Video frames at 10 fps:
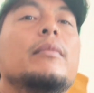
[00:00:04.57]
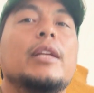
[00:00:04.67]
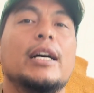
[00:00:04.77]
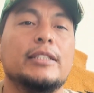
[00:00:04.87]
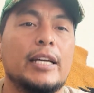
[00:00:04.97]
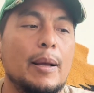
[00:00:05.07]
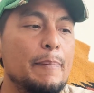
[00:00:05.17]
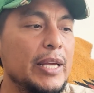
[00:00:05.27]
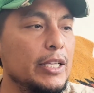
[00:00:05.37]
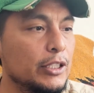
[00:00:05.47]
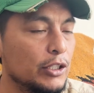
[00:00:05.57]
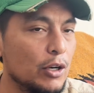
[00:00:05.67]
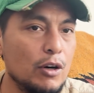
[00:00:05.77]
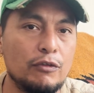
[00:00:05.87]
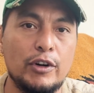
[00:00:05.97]
I said a peace,
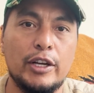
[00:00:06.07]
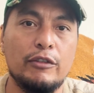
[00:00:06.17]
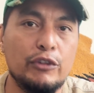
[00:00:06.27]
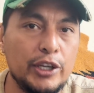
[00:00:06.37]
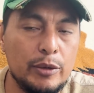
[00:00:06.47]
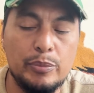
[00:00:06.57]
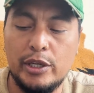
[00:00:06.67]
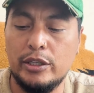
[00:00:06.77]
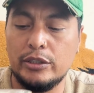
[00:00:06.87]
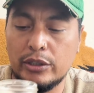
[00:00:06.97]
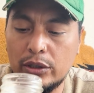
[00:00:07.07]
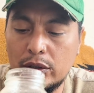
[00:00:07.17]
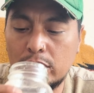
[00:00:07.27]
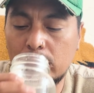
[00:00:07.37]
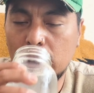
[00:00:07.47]
y'all. Freaking peace,
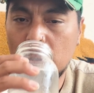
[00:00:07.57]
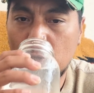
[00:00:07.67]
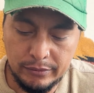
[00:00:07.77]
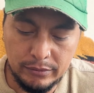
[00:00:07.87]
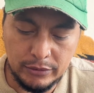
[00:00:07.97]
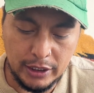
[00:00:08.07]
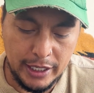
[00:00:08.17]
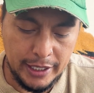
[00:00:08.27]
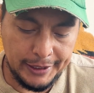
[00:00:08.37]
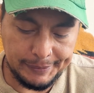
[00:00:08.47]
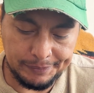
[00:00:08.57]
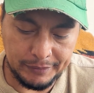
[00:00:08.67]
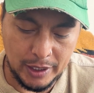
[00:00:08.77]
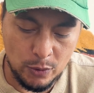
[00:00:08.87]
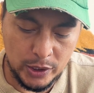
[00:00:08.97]
y'all. Today,
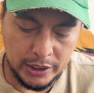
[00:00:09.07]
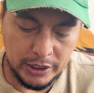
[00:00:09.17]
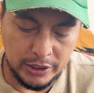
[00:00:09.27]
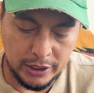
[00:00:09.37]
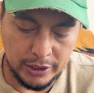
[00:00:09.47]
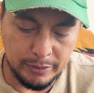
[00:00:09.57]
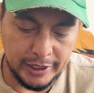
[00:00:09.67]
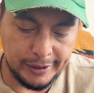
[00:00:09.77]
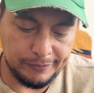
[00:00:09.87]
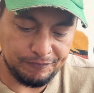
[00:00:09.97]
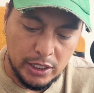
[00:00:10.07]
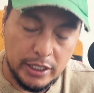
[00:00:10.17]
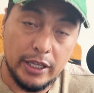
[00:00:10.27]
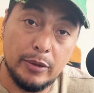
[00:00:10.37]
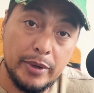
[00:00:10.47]
I wanted to talk about
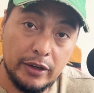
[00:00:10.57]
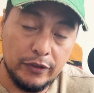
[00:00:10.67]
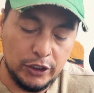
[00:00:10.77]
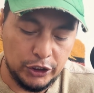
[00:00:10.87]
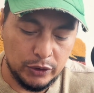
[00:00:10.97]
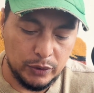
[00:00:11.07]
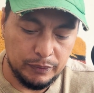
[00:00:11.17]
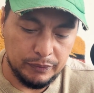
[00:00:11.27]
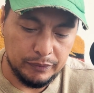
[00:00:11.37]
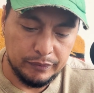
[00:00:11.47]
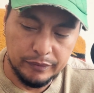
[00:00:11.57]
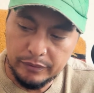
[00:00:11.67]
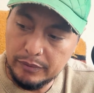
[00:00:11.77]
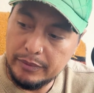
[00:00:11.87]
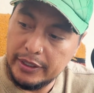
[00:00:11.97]
another barefoot shoe
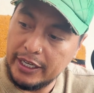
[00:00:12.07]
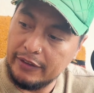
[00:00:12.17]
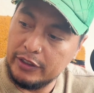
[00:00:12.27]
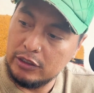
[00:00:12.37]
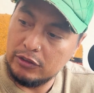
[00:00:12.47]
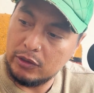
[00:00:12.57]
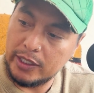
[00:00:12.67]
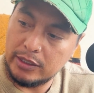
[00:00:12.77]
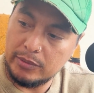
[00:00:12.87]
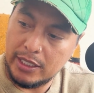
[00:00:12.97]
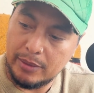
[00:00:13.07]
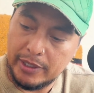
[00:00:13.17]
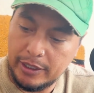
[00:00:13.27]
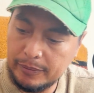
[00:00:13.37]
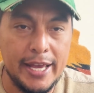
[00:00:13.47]
that I've used for quite some time
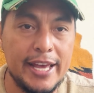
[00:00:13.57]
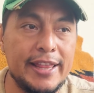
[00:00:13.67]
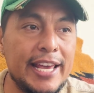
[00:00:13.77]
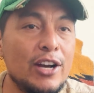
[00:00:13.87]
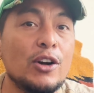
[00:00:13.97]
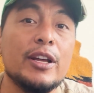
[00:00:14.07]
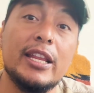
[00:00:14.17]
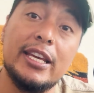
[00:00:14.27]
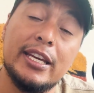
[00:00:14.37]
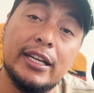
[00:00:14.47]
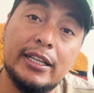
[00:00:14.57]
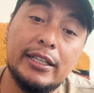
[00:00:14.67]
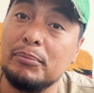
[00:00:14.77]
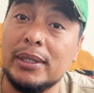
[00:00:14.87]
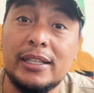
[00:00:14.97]
now. And they are the
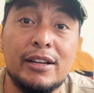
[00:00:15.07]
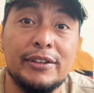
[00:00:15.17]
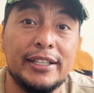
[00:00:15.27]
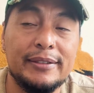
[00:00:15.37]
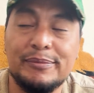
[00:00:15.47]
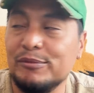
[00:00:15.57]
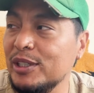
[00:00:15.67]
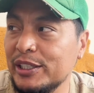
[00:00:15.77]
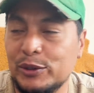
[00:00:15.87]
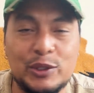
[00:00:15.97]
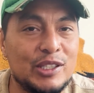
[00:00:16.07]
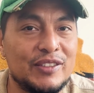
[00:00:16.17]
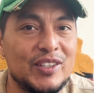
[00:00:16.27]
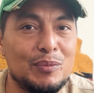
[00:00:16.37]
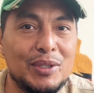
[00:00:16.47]
beloved, really, who knows if
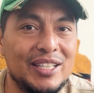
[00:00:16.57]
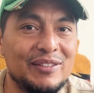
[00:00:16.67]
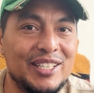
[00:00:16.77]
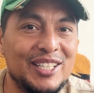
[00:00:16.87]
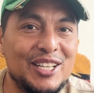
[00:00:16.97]
they're beloved,